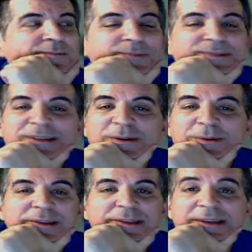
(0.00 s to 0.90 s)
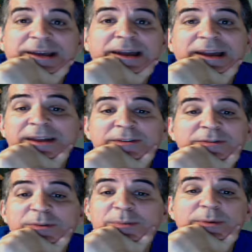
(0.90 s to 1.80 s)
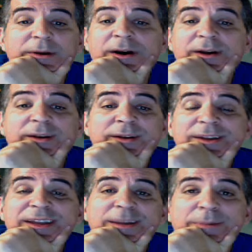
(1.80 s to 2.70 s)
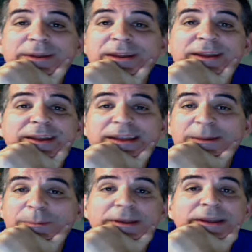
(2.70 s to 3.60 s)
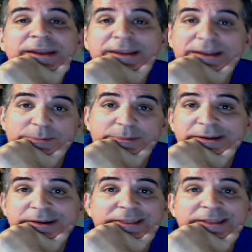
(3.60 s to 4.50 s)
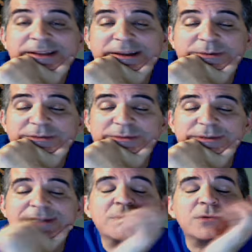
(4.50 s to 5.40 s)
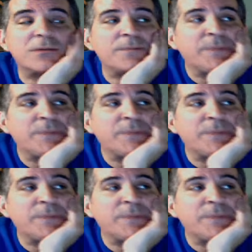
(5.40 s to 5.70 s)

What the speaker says: So yay for Barack. Yippee, yippee, yippee. I think that was really cool.